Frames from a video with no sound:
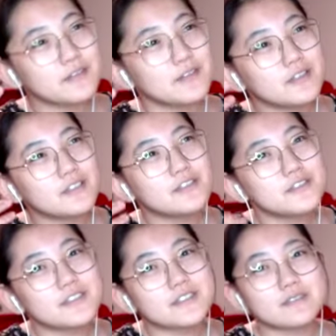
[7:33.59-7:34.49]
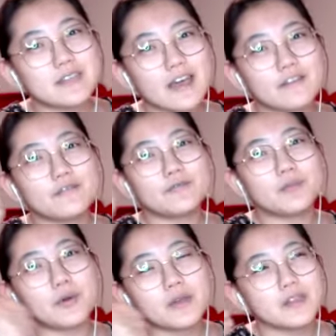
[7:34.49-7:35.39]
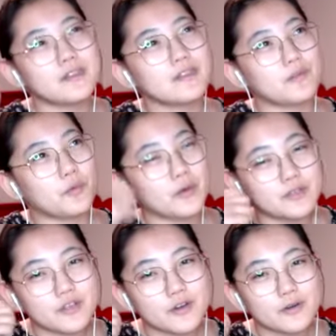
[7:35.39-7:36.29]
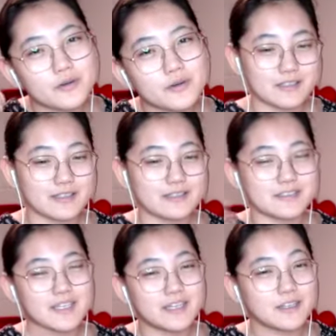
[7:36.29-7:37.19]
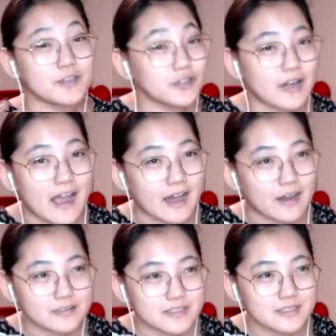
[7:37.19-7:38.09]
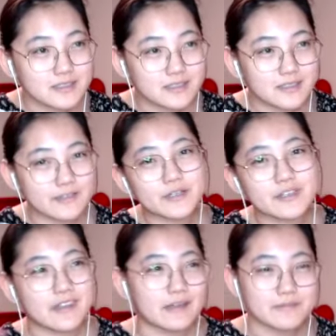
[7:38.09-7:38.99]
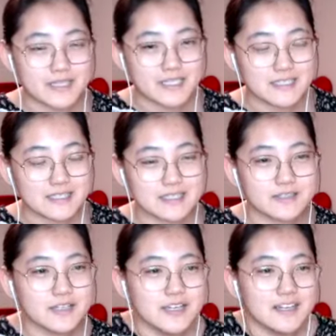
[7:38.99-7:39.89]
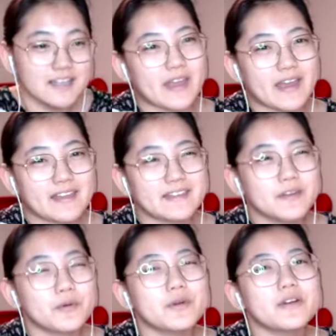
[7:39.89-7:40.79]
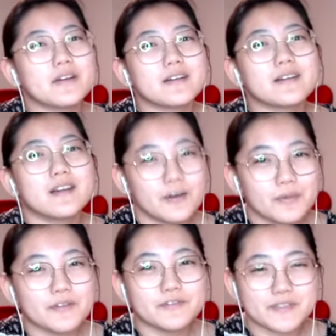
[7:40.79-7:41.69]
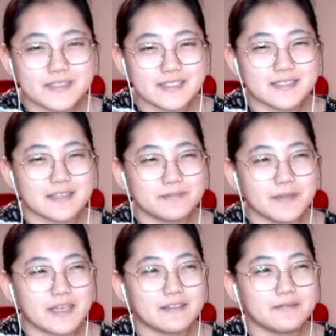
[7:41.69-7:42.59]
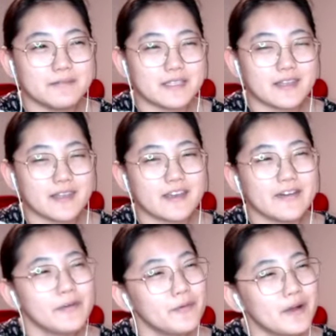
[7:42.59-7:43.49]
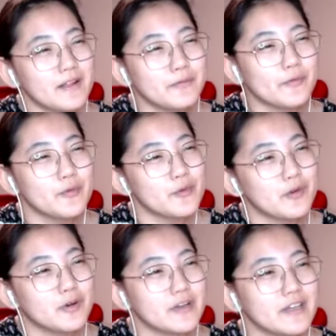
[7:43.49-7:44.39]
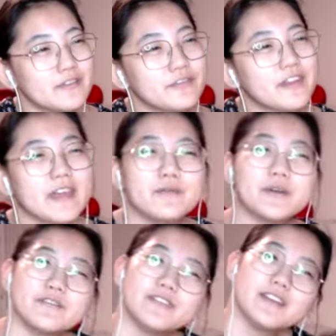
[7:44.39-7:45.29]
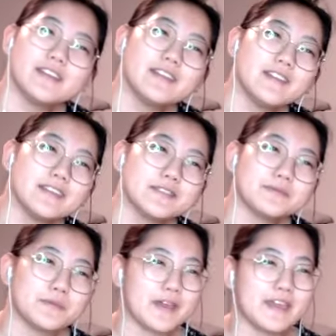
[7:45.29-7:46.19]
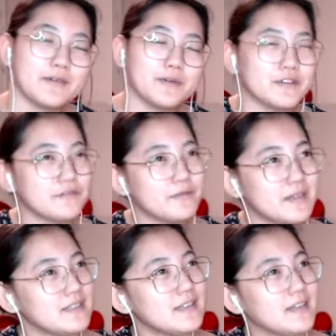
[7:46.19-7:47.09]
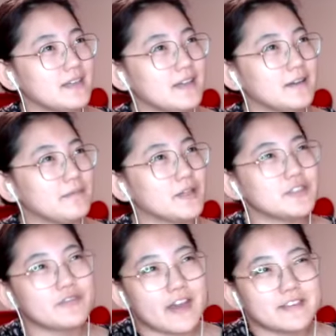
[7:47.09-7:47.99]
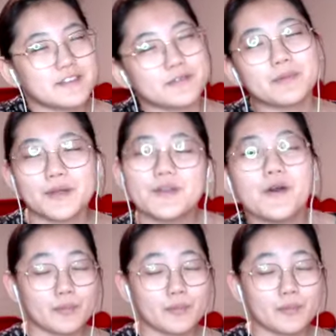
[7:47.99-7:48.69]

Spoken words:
couldn't you just have broken the window and taken her out? Wouldn't that be easier? And there were a couple of scenes that made me think, well, if they would have done it this way, it would have been much faster. But